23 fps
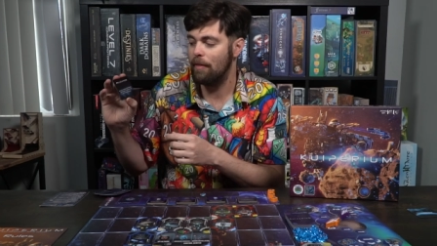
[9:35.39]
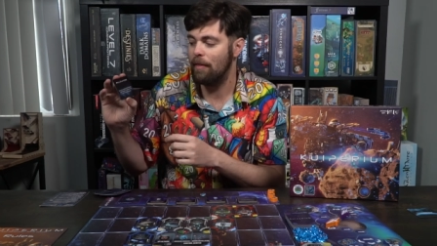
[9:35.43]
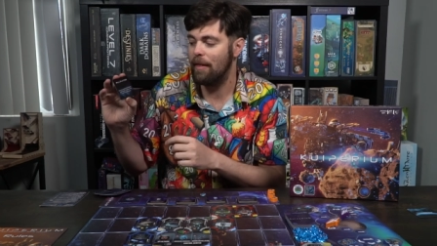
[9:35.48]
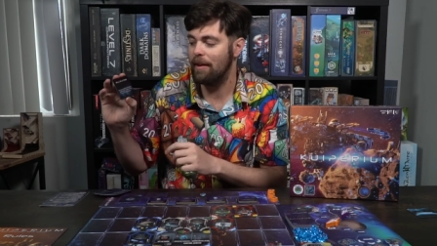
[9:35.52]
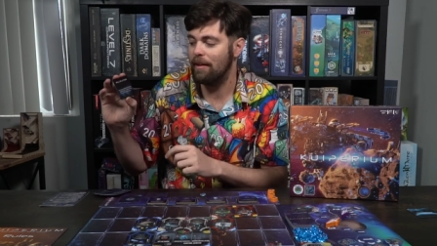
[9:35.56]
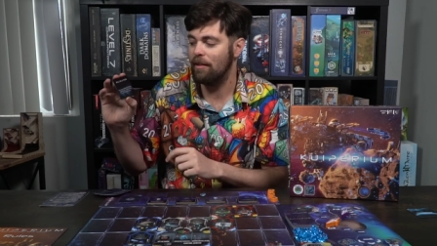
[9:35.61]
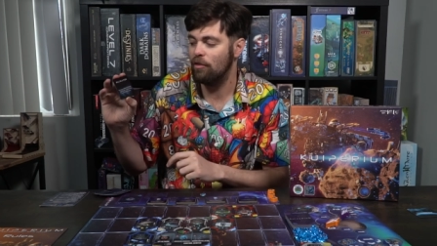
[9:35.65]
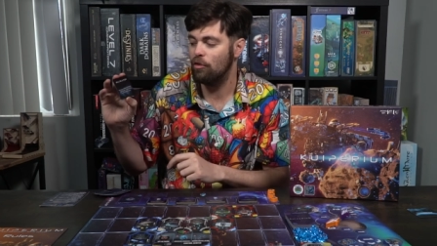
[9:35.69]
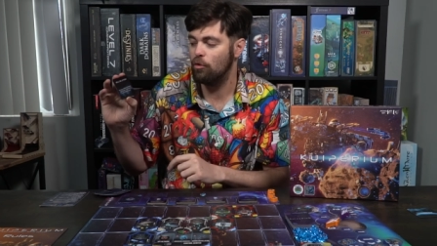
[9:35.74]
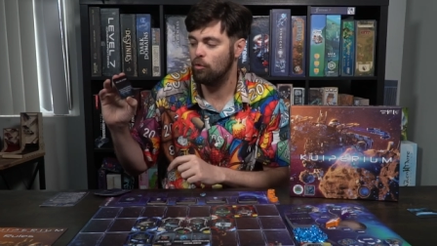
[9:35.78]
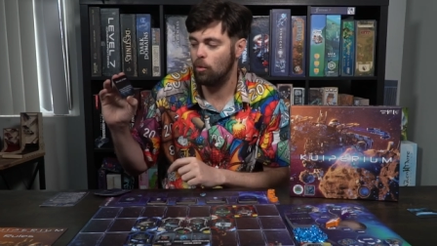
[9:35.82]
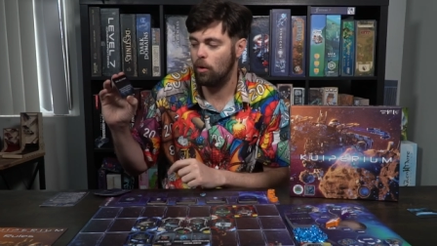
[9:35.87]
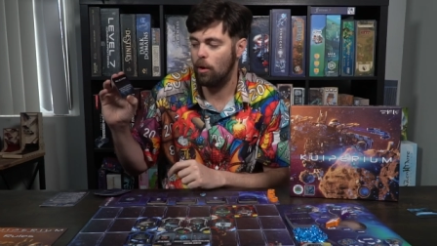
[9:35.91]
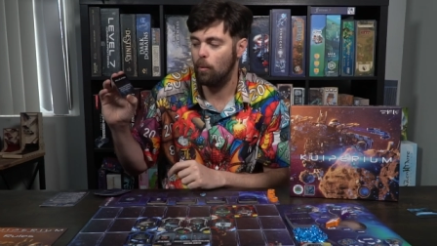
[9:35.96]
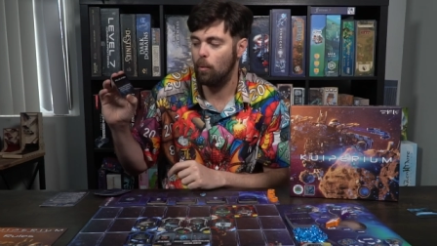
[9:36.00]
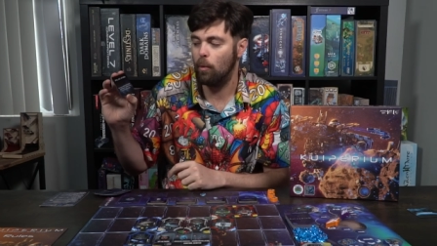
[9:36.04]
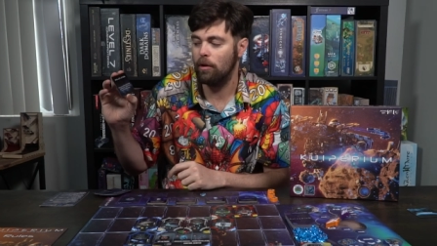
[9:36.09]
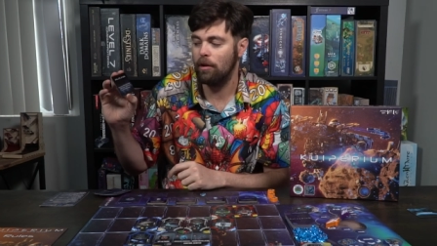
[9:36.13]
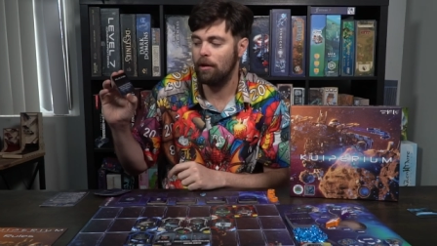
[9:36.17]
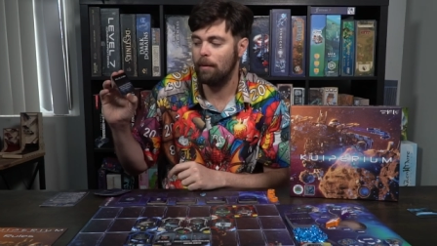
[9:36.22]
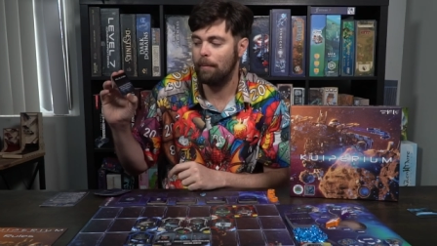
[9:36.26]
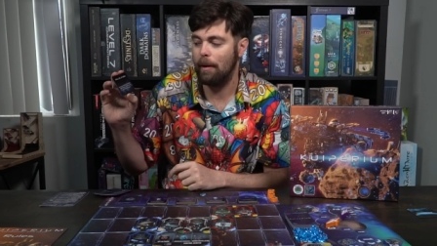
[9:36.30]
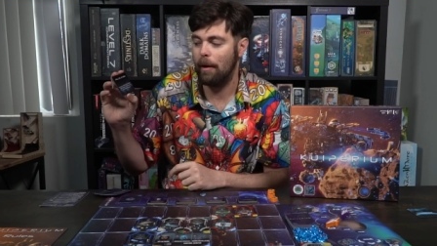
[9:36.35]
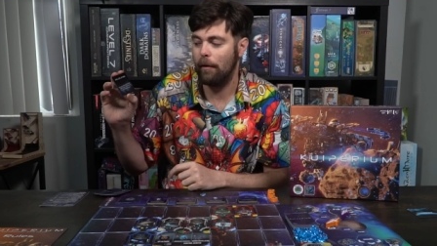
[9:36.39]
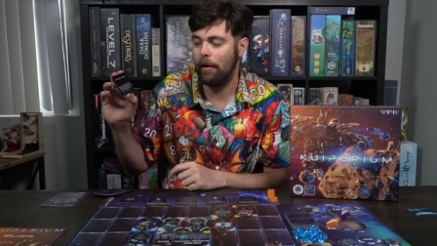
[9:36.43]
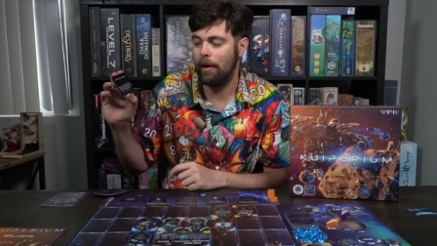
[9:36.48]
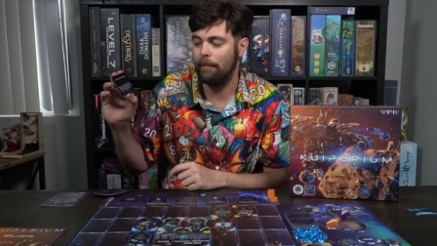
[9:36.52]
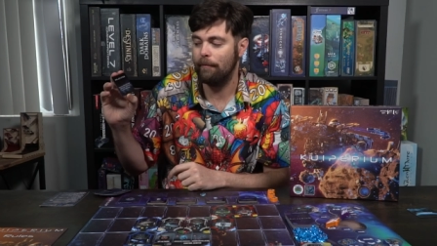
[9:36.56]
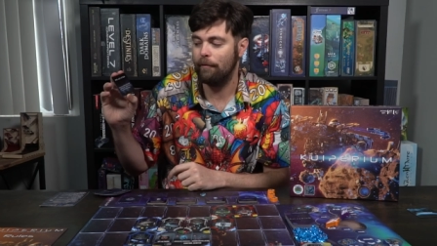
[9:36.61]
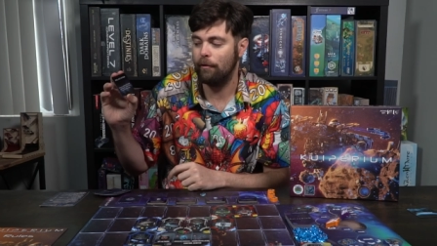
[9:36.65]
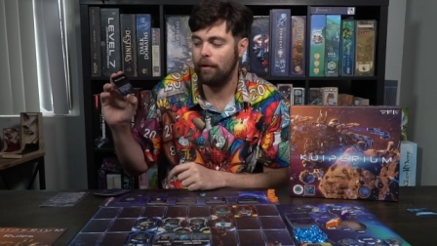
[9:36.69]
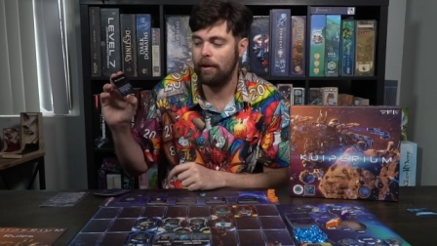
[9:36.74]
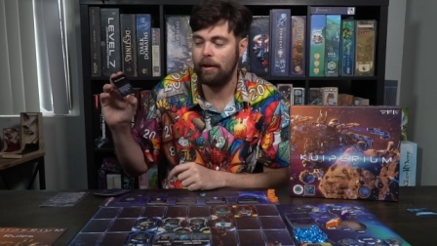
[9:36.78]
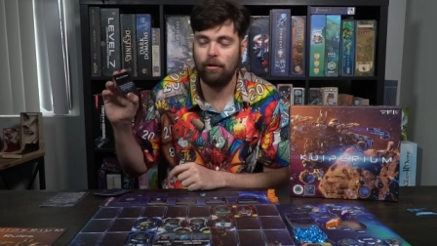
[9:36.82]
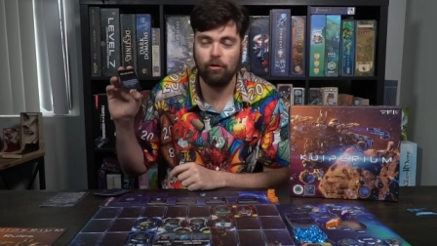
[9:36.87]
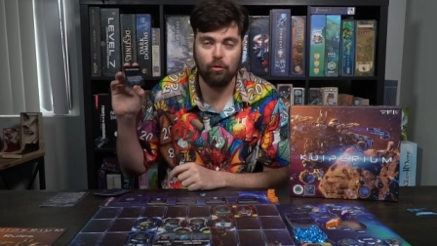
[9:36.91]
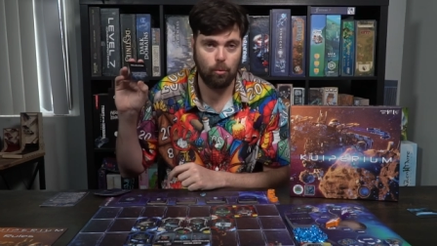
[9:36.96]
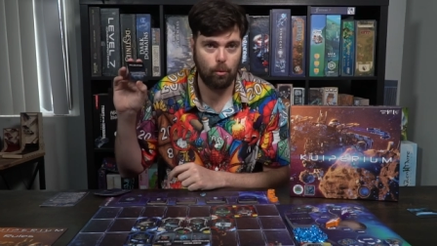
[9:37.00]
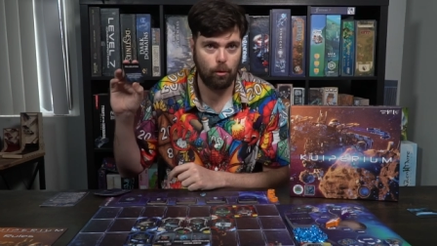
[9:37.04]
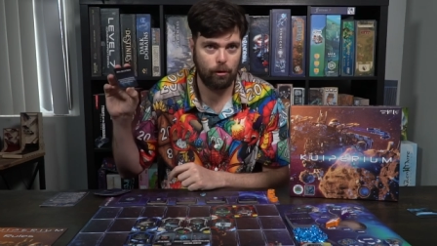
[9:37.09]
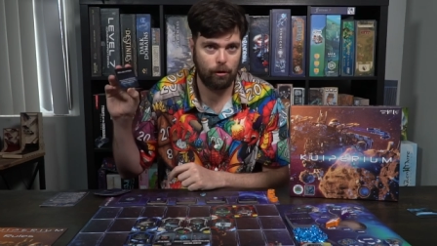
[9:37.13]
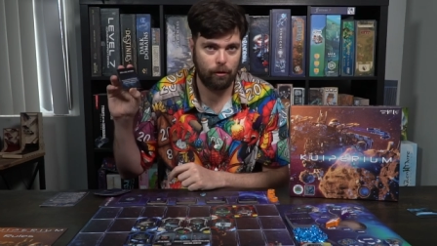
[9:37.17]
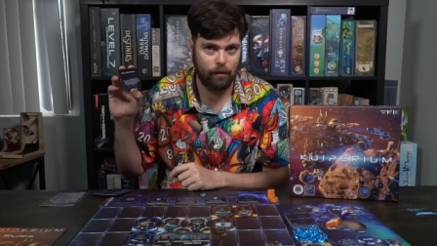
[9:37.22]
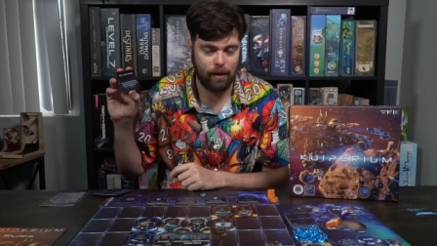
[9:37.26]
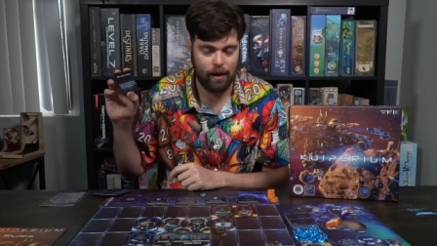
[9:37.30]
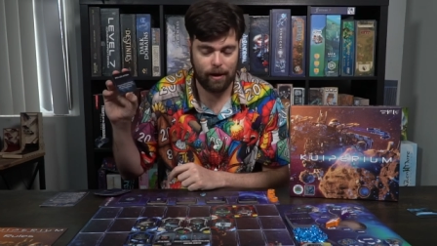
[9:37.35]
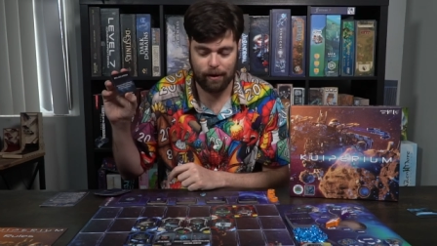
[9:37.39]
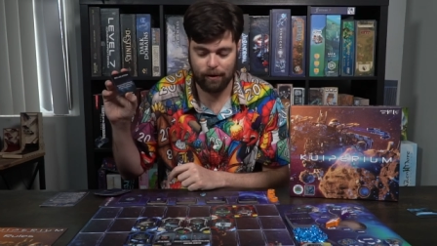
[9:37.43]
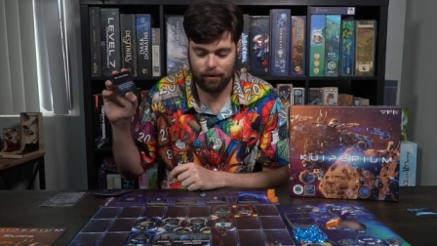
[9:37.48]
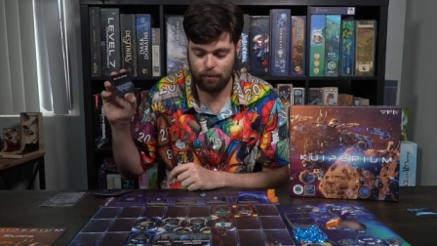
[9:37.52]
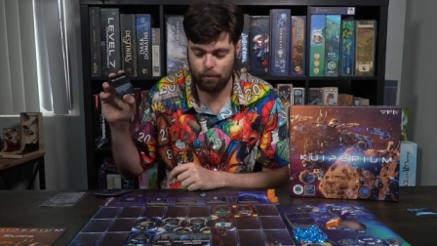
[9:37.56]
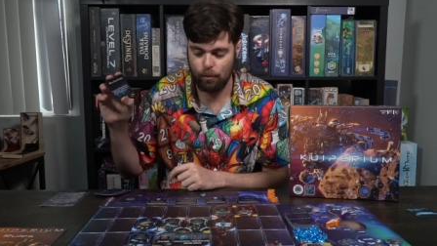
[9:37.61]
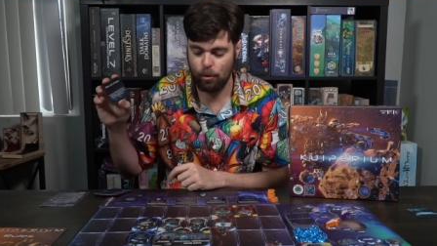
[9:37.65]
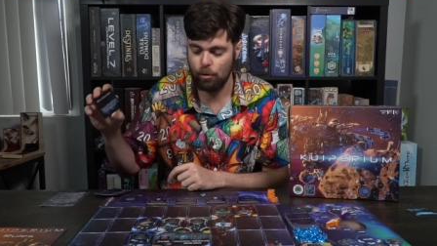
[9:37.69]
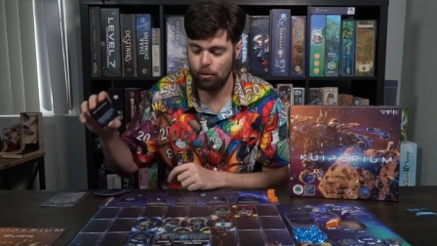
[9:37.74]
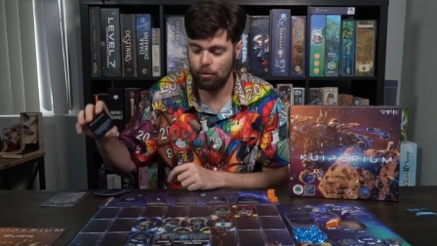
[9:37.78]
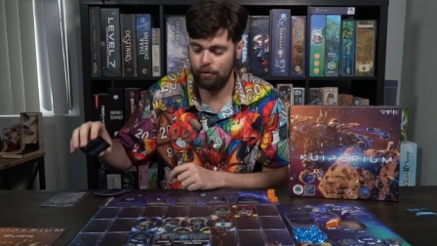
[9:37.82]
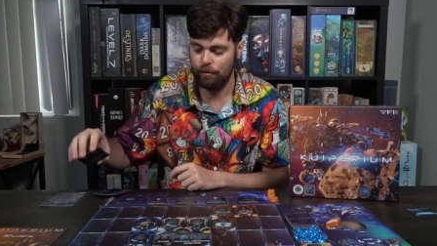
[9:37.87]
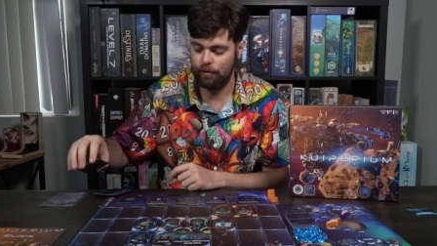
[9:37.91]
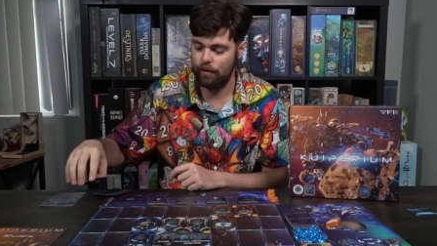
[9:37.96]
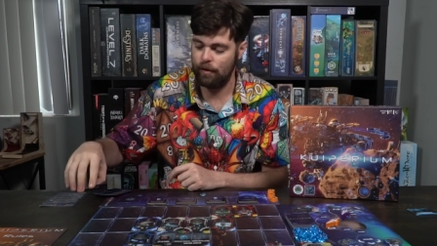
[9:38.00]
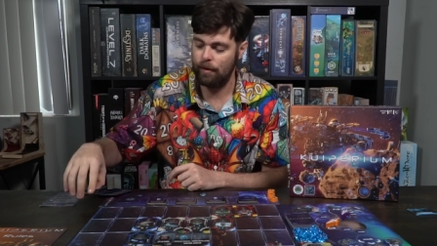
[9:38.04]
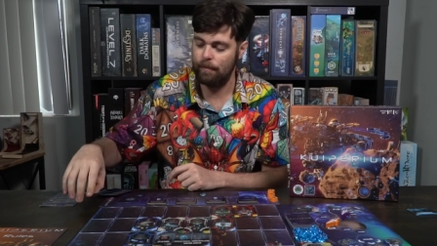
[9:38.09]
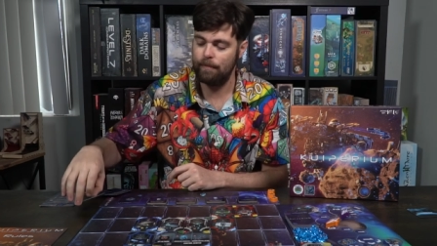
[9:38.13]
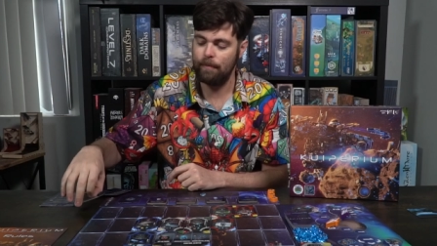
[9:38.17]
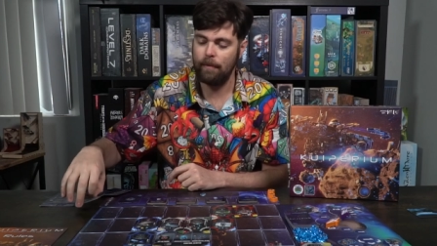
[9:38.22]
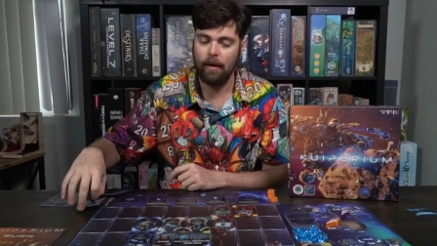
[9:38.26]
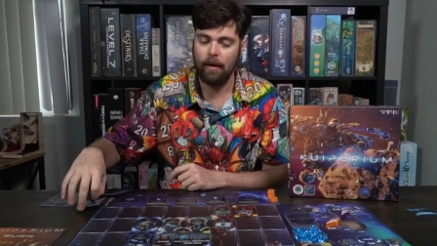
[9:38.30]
then destroying one Kuiperium for each worker that is moved.